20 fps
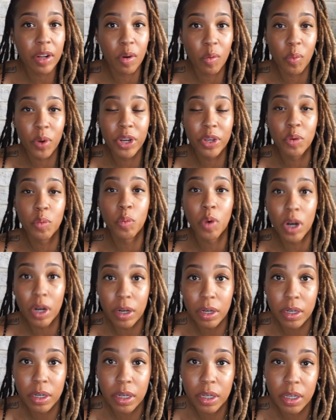on where you
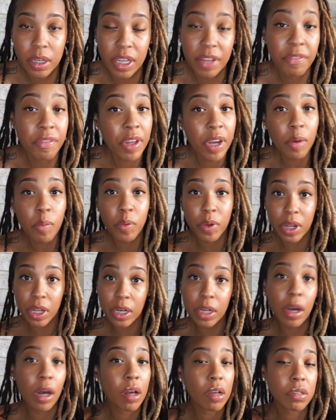work, if they're willing
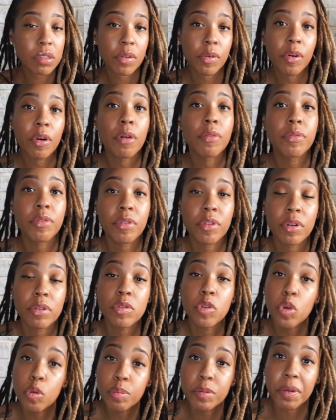to also go through those
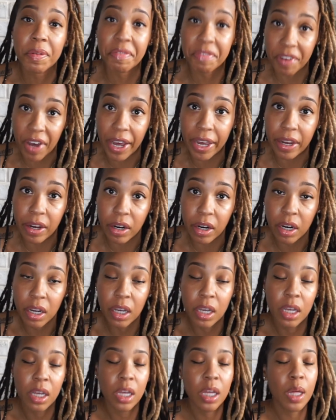hoops of fire
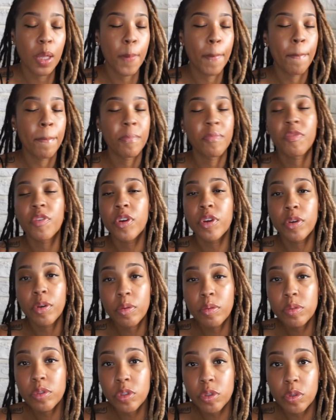for
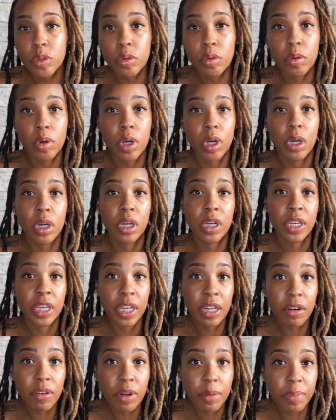you to get
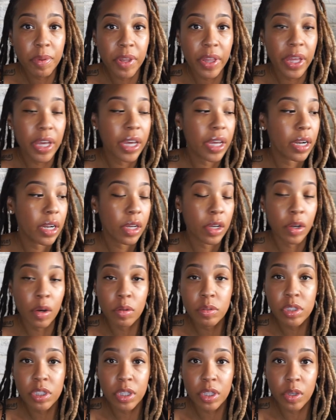on a plane, go
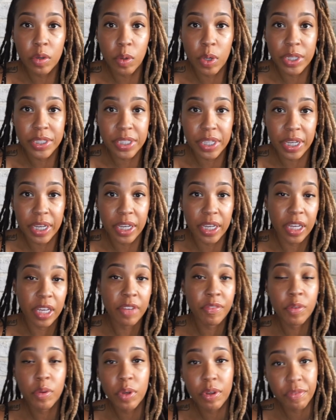to the USA
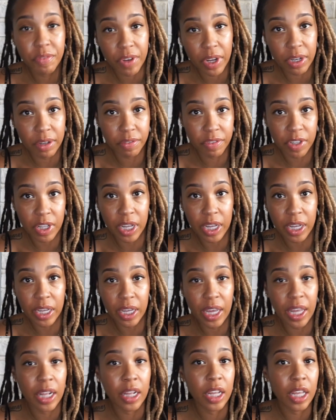if you can find a flight,
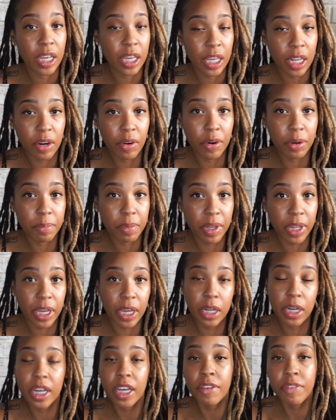and then get on a
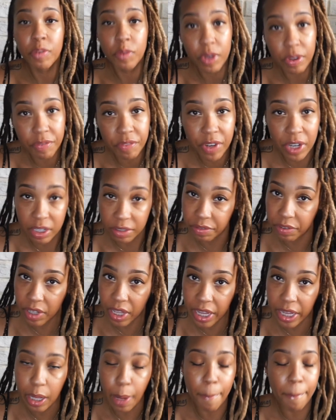plane if you can find a
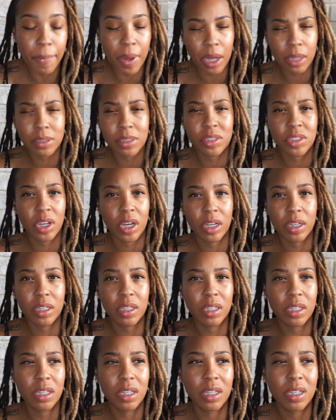flight back to China.
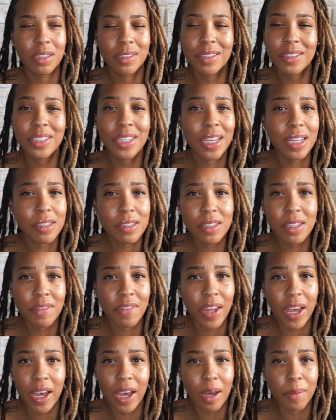The chances of
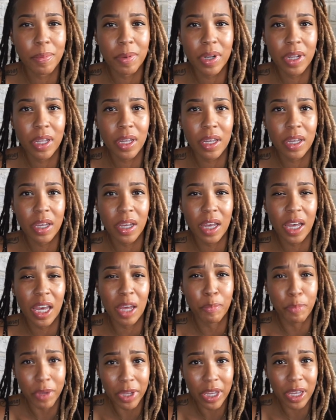that happening and
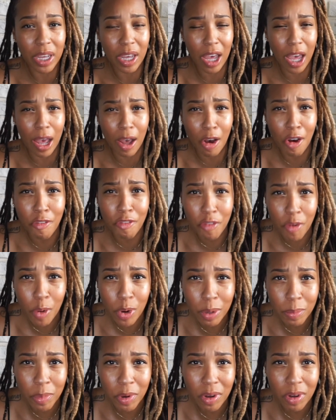being
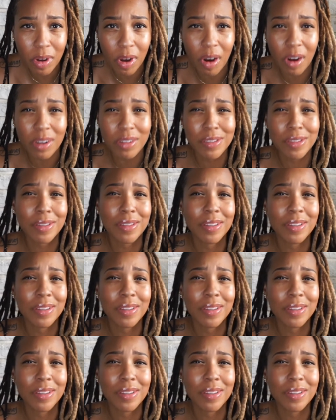affordable are